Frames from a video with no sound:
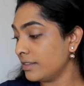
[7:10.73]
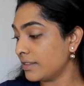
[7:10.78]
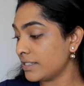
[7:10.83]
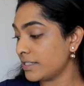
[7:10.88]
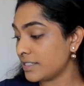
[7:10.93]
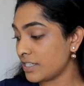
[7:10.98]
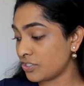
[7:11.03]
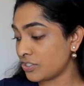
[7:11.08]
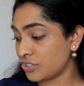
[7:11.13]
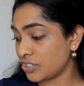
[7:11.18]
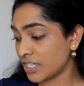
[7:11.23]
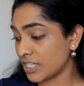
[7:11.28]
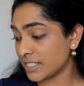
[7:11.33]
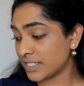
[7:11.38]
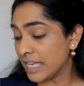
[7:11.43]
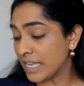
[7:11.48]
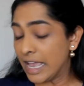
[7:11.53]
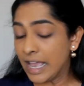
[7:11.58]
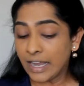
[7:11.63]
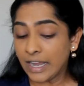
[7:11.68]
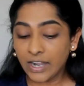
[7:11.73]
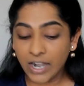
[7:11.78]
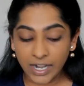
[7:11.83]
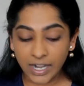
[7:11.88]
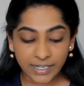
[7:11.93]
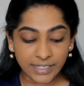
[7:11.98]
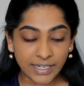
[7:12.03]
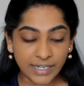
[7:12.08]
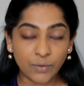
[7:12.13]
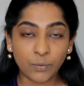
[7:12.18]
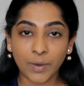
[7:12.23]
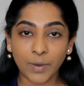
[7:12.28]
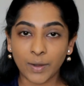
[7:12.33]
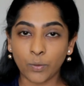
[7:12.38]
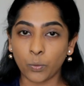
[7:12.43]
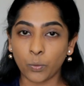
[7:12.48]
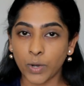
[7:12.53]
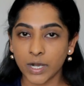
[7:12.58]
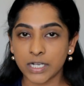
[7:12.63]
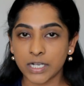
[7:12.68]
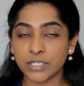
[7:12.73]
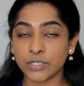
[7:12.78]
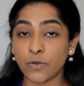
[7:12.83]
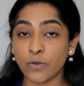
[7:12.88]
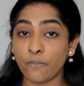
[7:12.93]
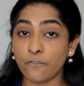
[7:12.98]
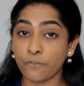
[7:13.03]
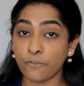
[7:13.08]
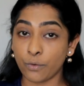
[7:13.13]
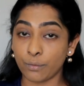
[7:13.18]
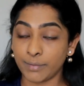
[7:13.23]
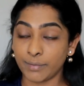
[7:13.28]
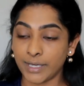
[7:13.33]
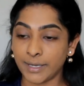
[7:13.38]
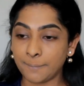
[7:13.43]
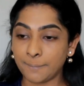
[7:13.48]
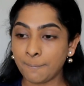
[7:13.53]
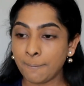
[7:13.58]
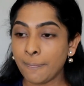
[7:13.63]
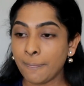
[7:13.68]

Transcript: This is just currently what works for me.